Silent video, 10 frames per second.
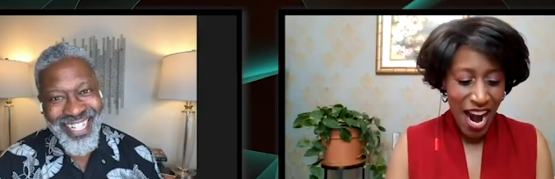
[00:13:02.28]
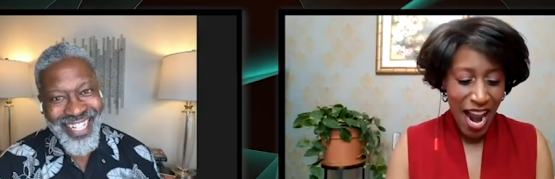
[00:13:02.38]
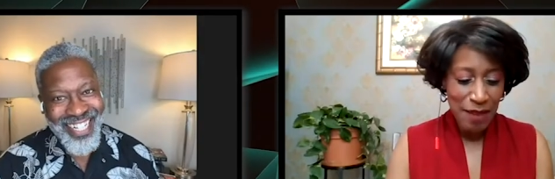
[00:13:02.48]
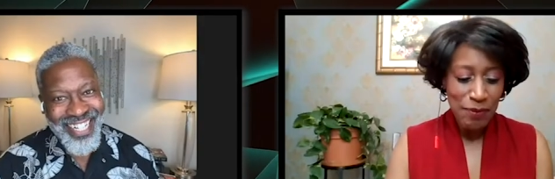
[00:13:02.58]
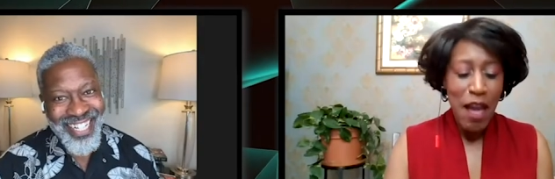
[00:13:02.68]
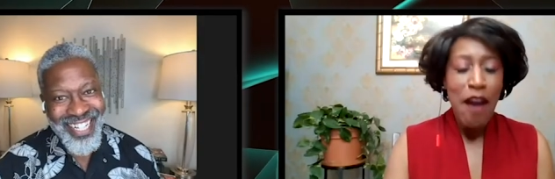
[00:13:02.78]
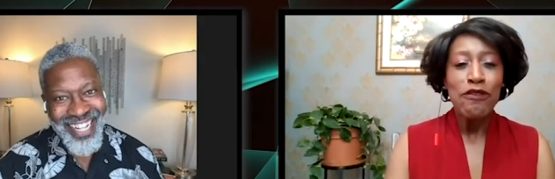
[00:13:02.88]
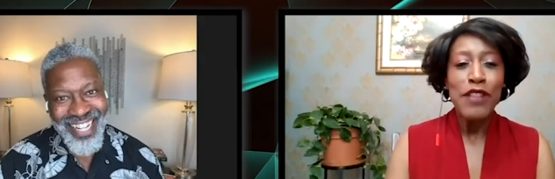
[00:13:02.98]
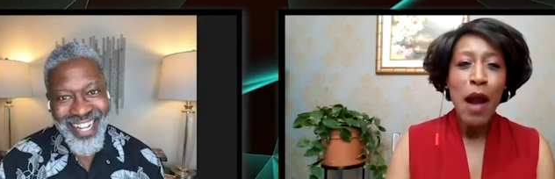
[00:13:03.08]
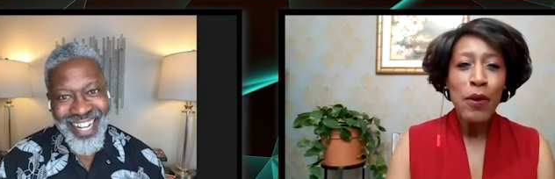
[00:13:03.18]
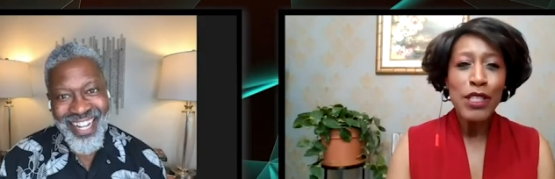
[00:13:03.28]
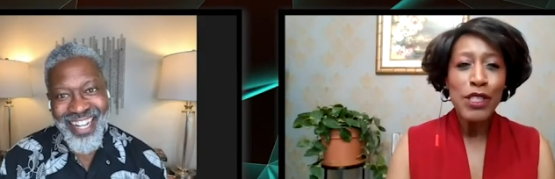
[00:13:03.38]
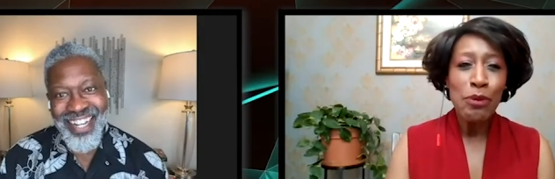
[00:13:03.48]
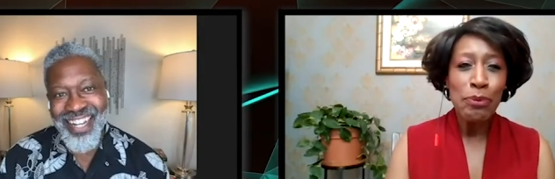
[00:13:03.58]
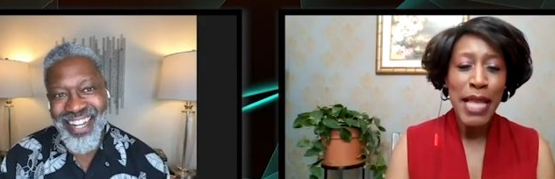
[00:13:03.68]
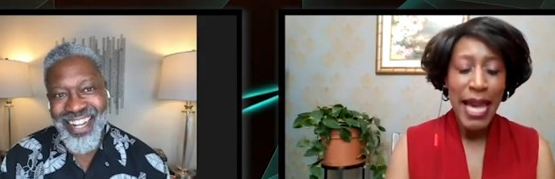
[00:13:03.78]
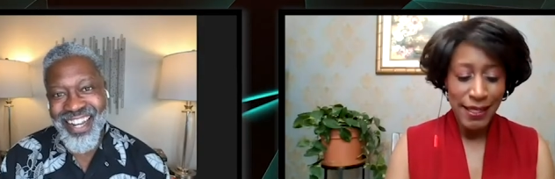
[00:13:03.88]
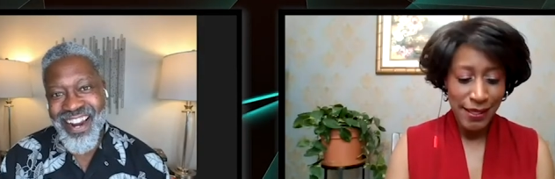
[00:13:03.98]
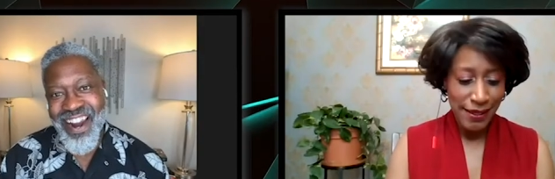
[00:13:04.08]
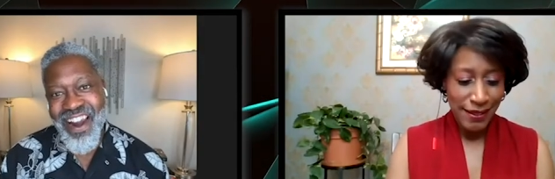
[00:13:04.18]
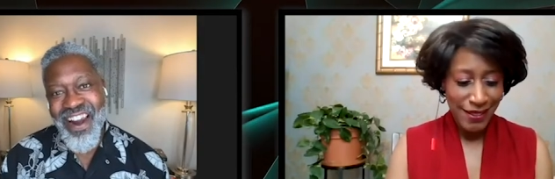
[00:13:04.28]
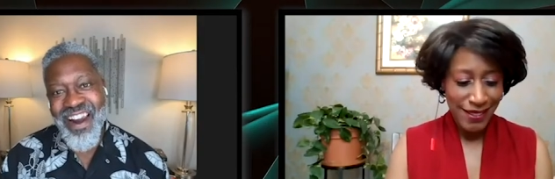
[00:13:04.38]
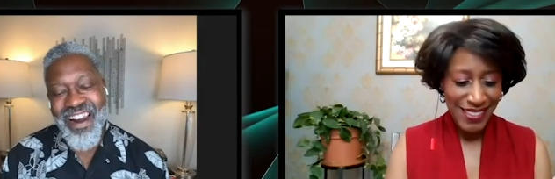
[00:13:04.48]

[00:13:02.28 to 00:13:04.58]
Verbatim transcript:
Speaker 1: All right, flowers or plants?